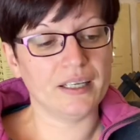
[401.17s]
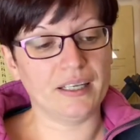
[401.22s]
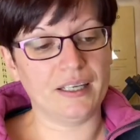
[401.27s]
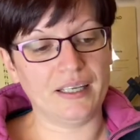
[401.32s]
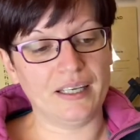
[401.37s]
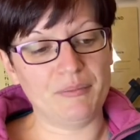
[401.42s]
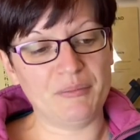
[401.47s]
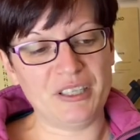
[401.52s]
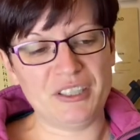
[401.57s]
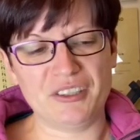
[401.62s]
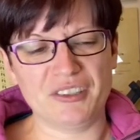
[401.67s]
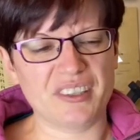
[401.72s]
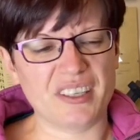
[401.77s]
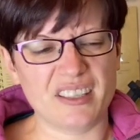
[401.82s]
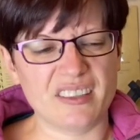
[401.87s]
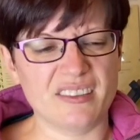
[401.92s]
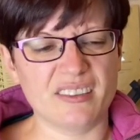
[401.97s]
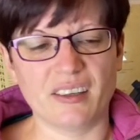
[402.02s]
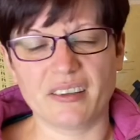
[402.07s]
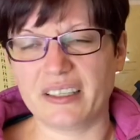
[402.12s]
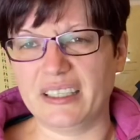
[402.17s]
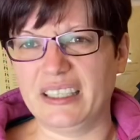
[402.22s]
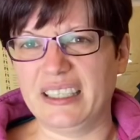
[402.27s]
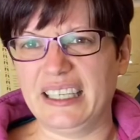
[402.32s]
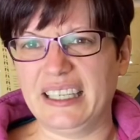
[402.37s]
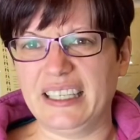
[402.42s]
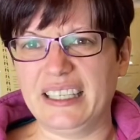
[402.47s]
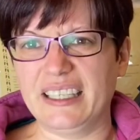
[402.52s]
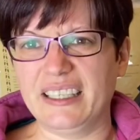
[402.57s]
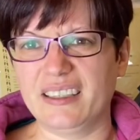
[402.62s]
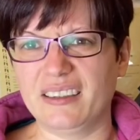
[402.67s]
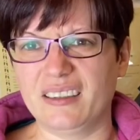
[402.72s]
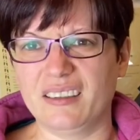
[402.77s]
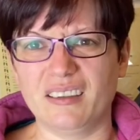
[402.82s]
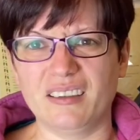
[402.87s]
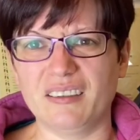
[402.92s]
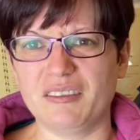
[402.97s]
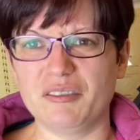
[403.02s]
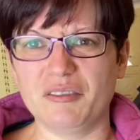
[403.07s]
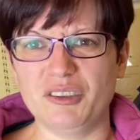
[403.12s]
It just gets soggy and icky
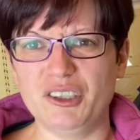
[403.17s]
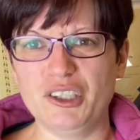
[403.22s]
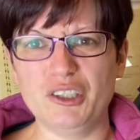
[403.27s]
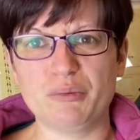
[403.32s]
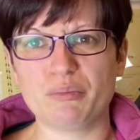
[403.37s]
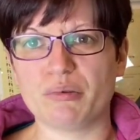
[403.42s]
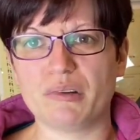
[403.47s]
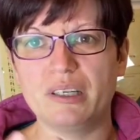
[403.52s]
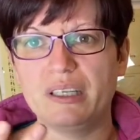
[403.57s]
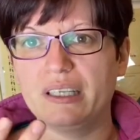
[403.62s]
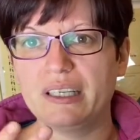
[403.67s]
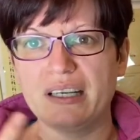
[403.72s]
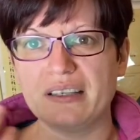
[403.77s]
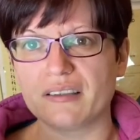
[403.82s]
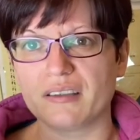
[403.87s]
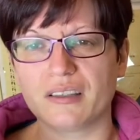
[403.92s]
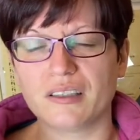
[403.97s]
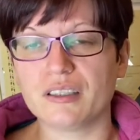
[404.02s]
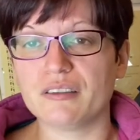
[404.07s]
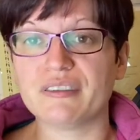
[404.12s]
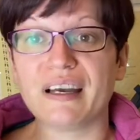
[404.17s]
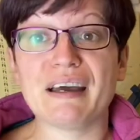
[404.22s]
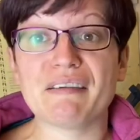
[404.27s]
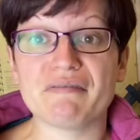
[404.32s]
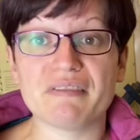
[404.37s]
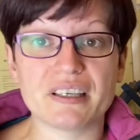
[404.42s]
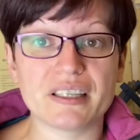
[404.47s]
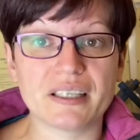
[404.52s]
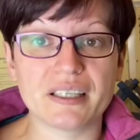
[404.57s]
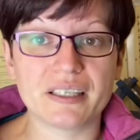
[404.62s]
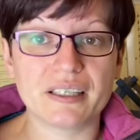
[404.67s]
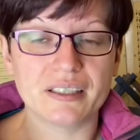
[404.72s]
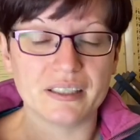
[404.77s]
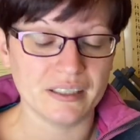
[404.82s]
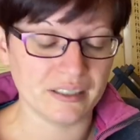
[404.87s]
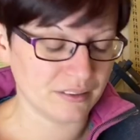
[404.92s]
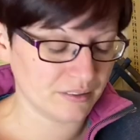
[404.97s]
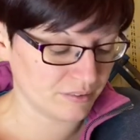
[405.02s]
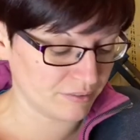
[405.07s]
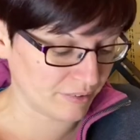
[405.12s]
and newsprint gets all over everything
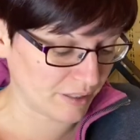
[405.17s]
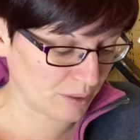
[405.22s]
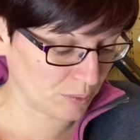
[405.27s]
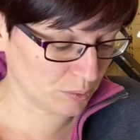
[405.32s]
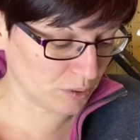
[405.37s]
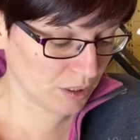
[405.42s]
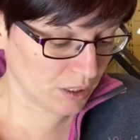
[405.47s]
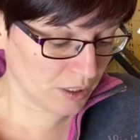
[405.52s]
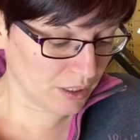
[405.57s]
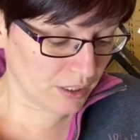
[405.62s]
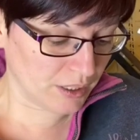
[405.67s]
and it's foul.